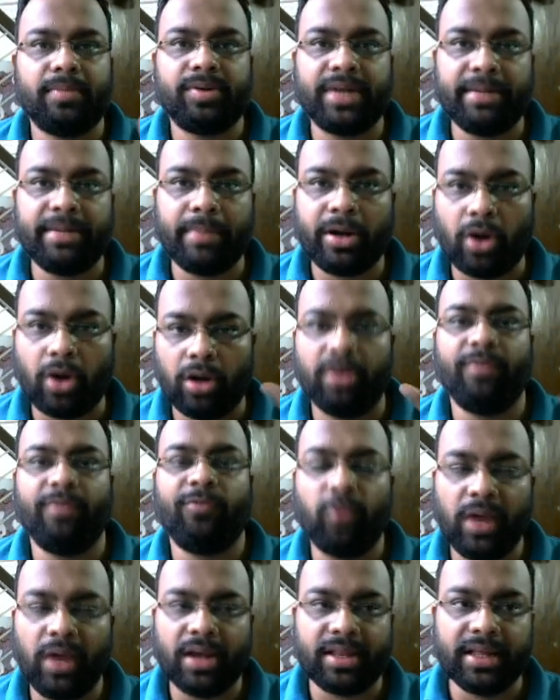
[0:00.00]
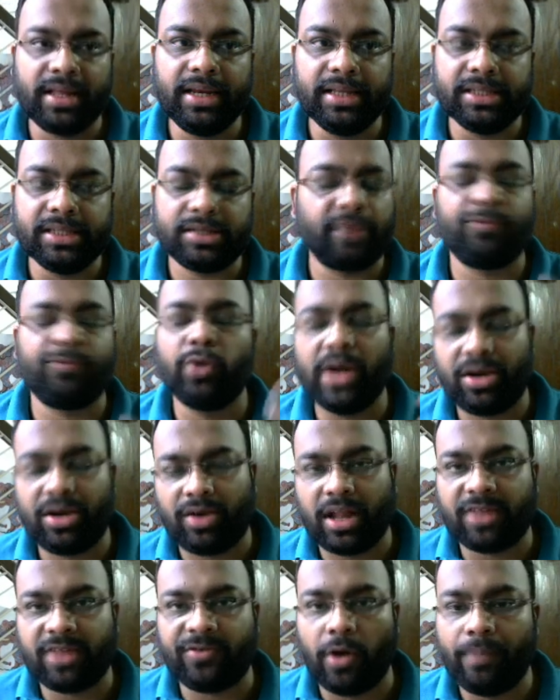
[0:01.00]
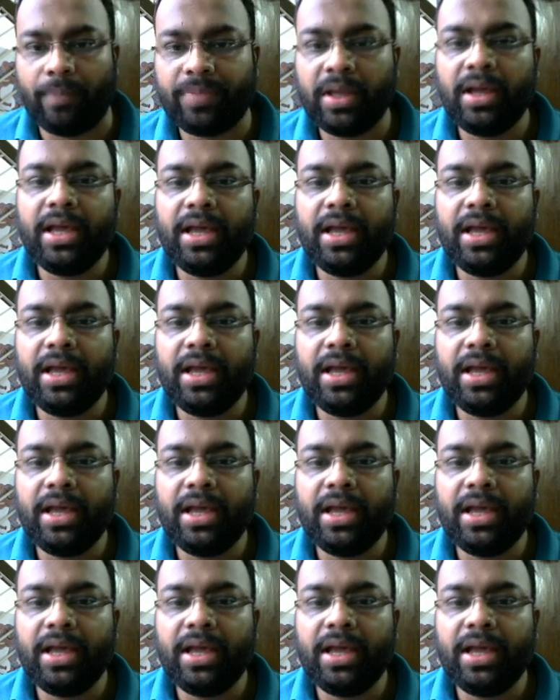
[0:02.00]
treatment on Fourier series, Fourier transform,